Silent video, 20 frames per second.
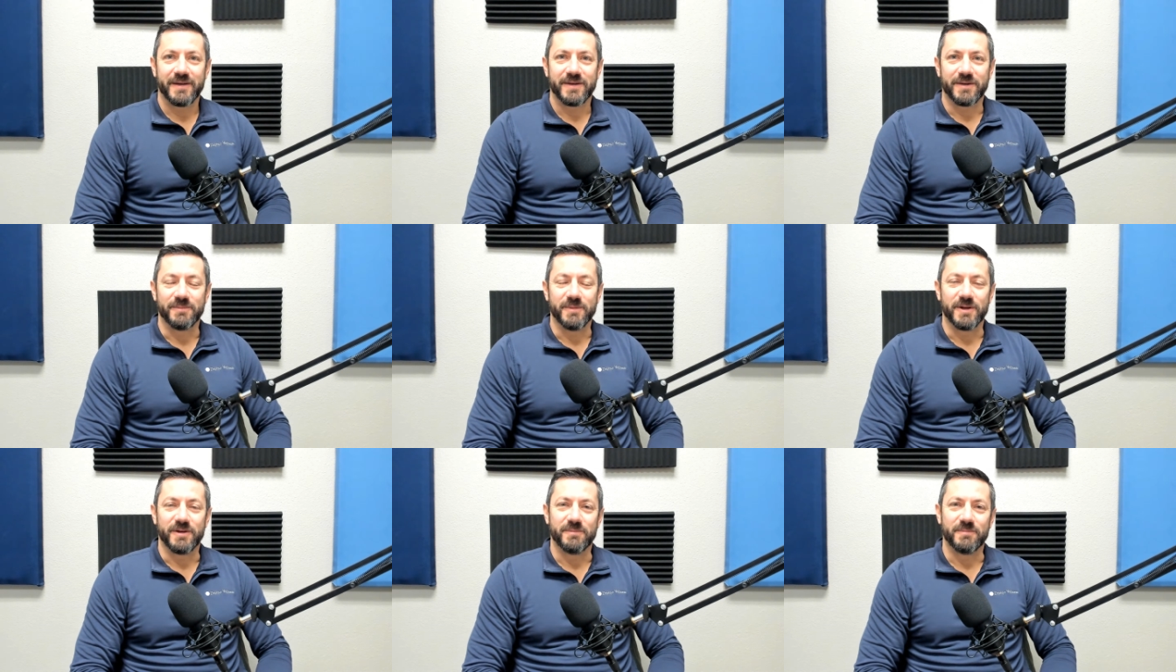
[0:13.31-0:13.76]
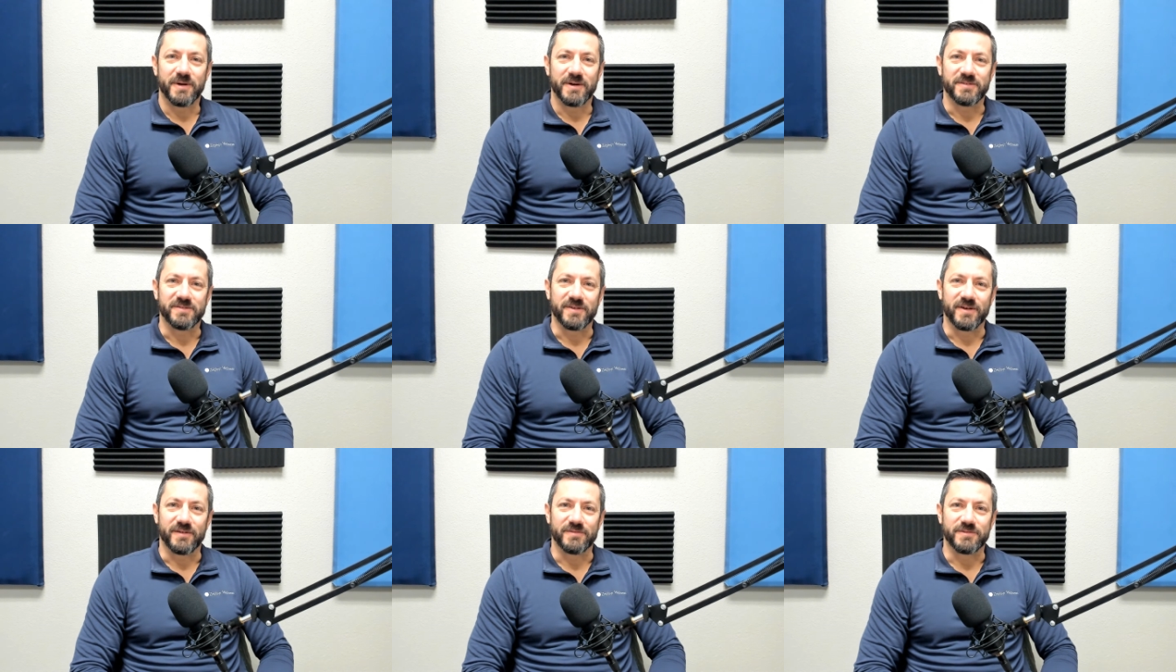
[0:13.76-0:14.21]
committed
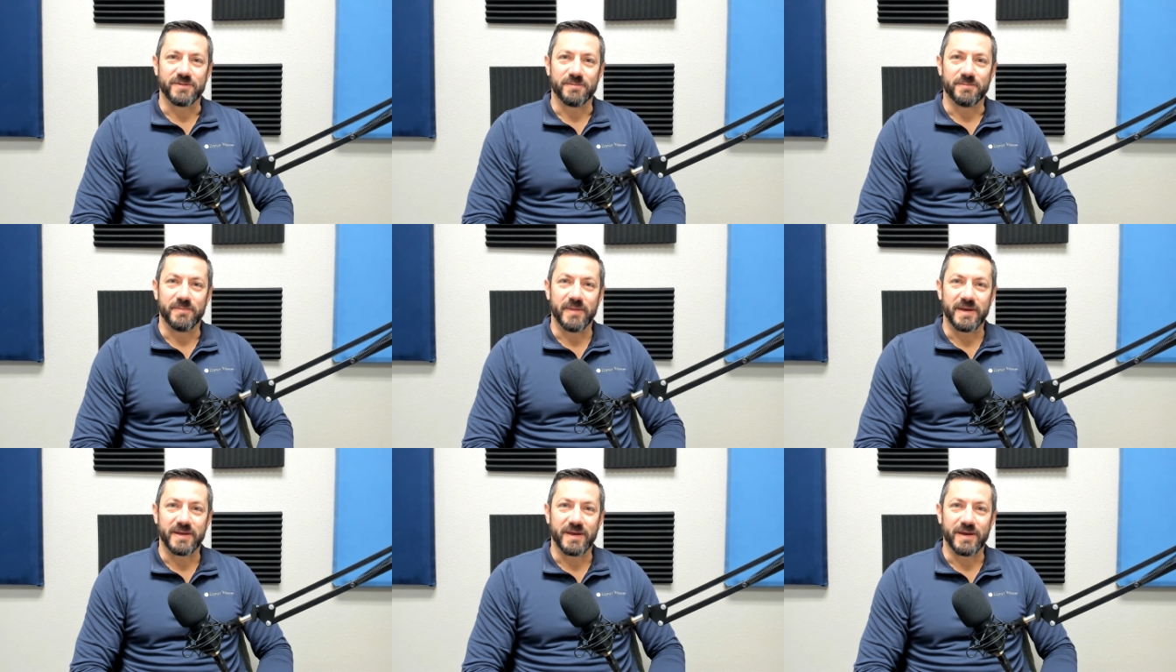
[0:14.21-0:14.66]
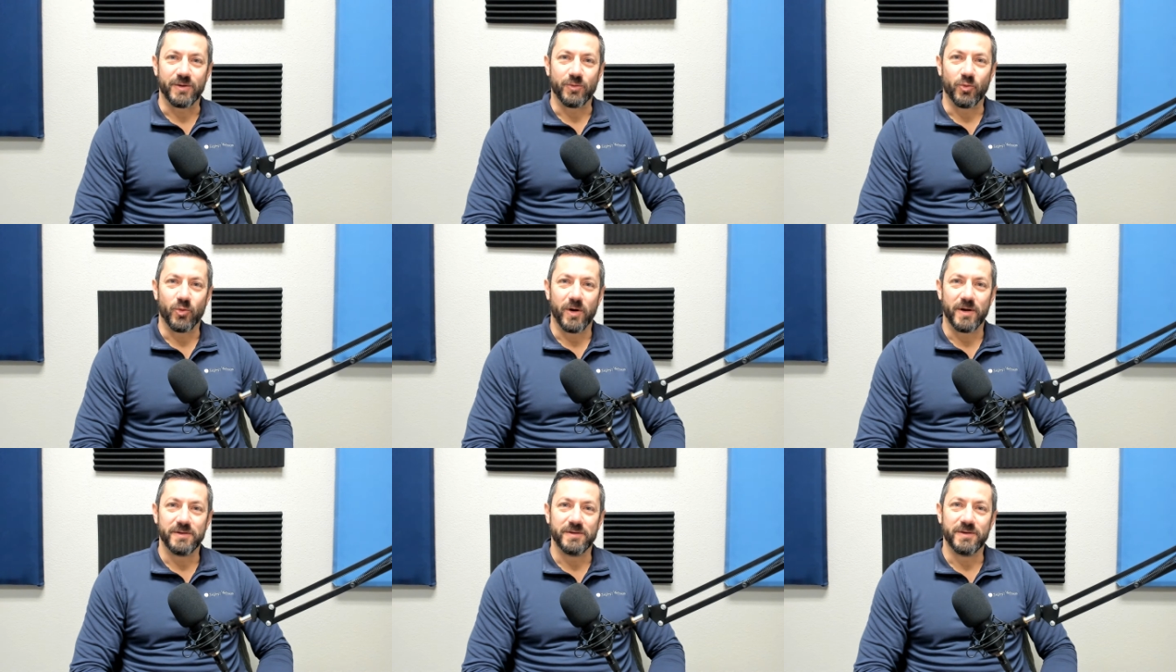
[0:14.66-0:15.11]
myself to making
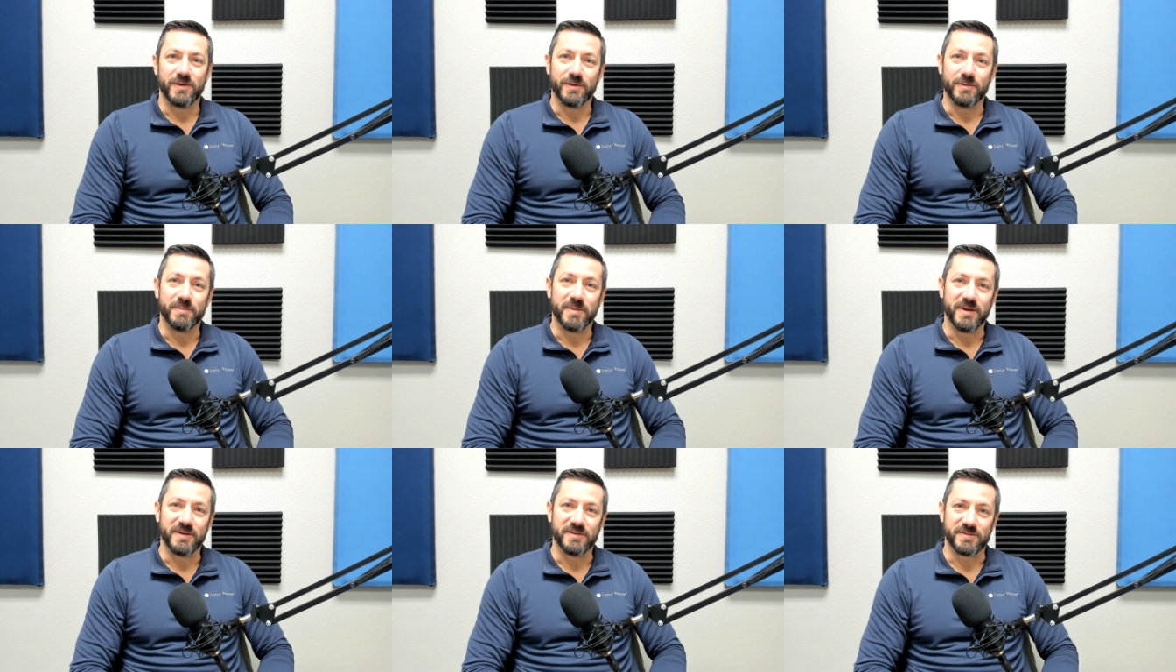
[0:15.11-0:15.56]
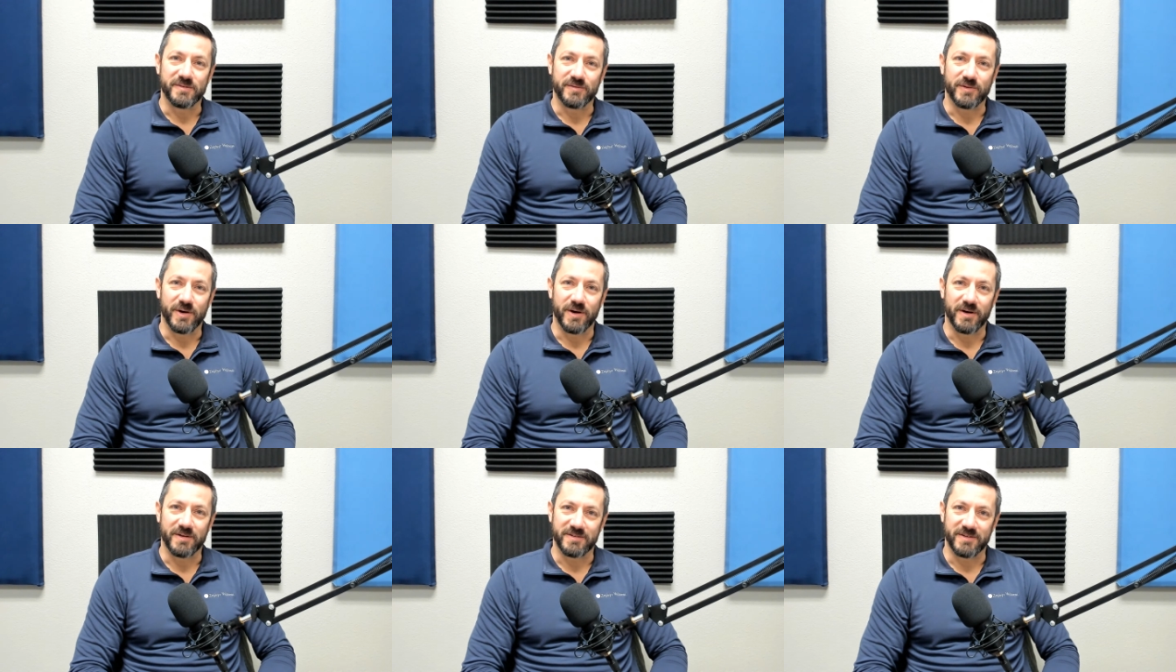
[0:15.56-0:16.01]
one new piece of
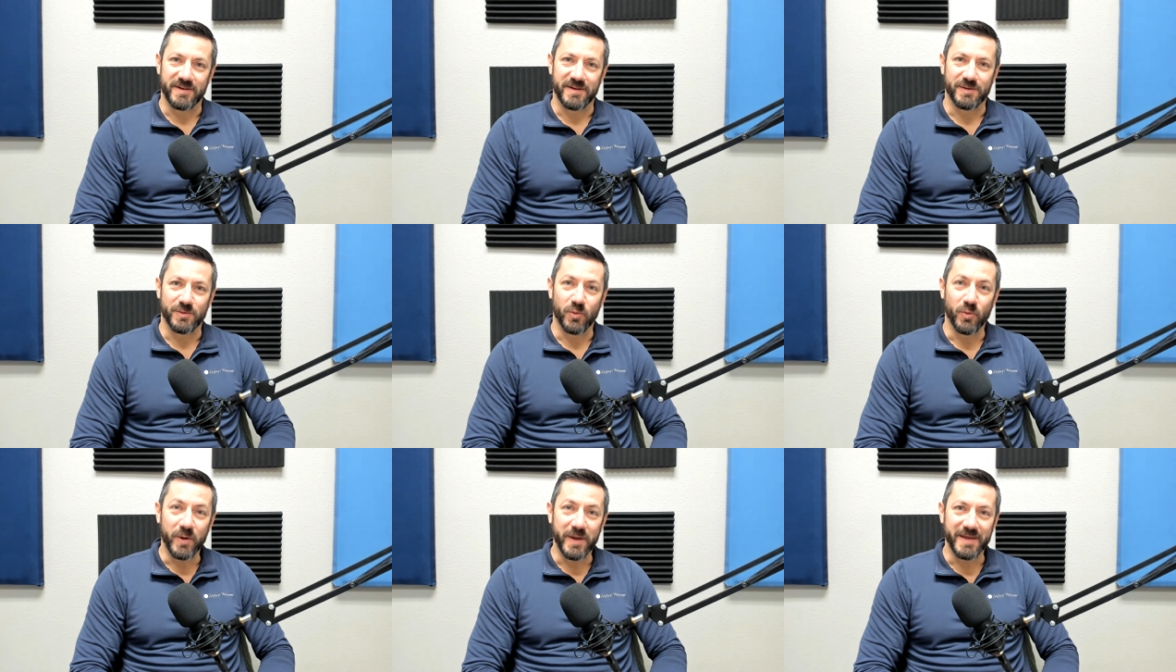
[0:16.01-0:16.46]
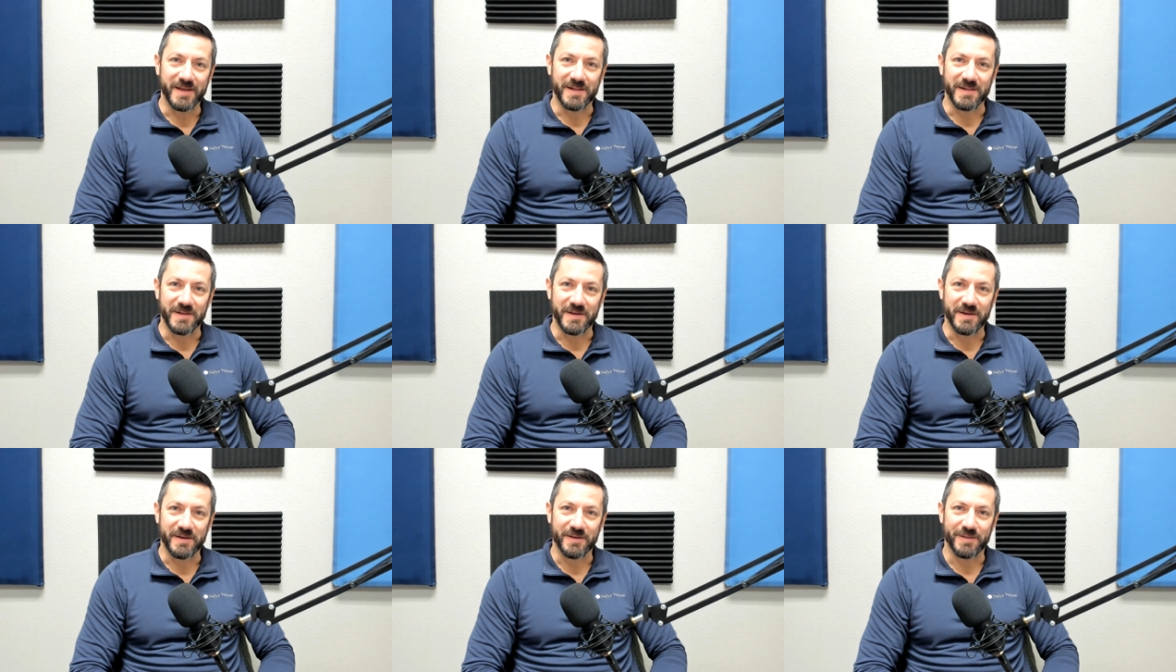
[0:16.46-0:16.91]
content
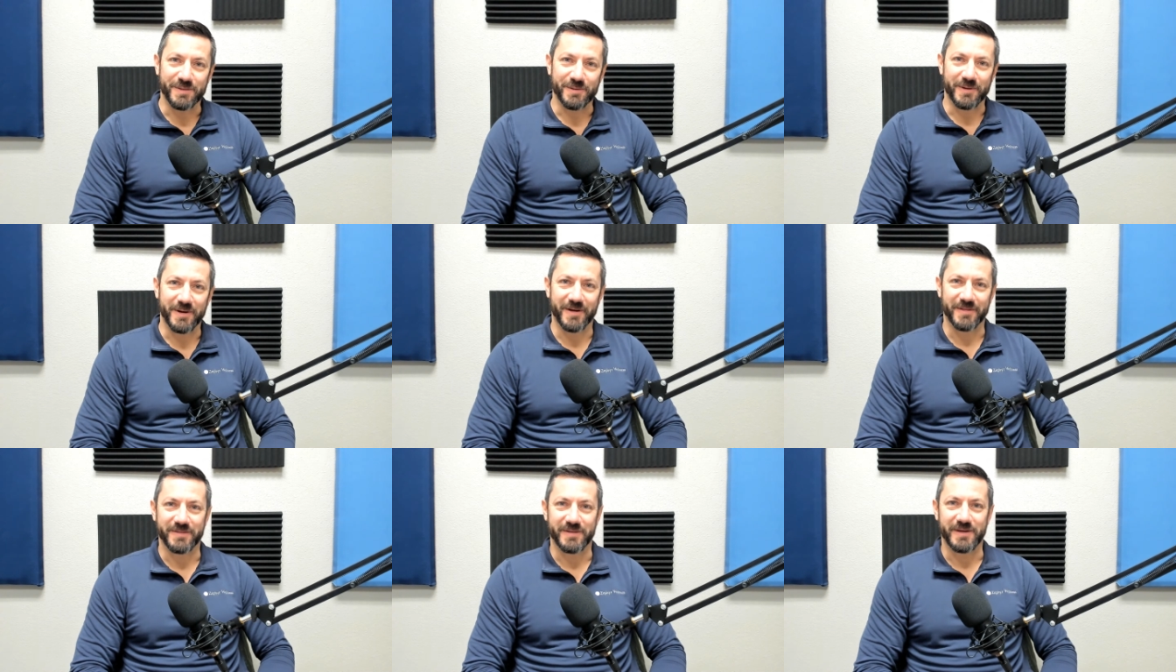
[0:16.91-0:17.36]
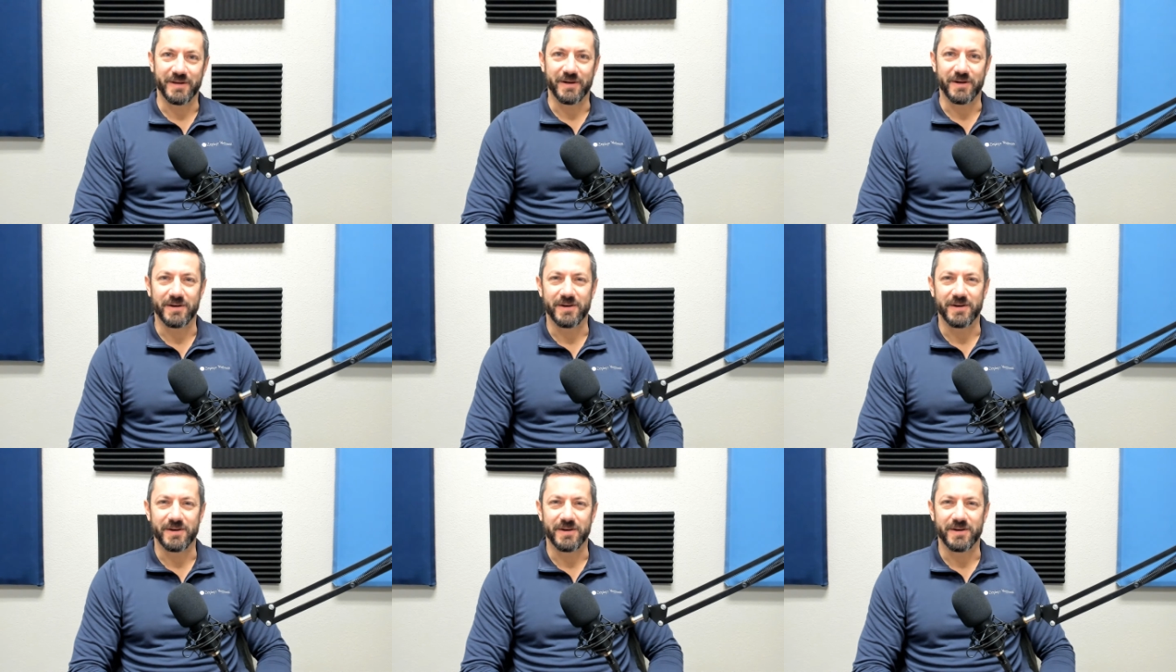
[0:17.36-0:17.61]
weekly throughout the year,